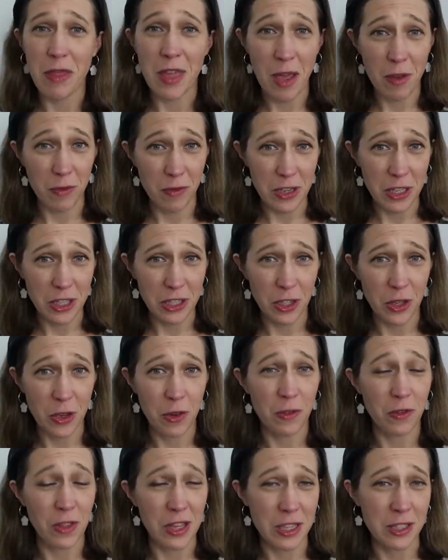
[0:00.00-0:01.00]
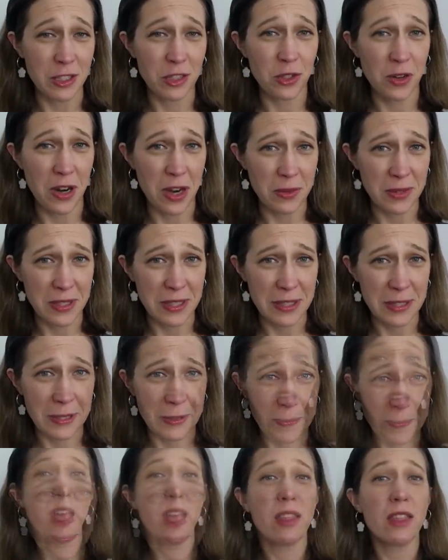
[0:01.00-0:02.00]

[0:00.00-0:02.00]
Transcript: that feature of these trousers.